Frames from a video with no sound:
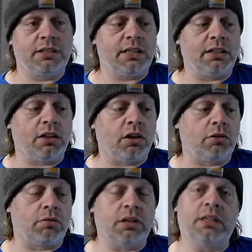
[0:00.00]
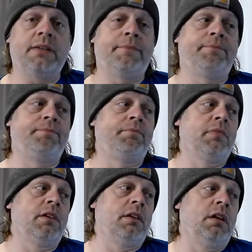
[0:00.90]
in the long run
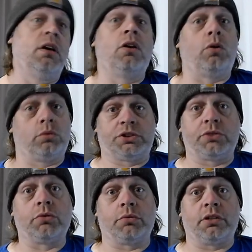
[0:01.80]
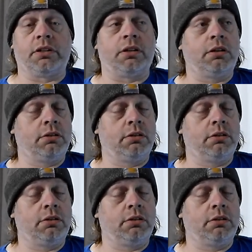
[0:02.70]
or short run.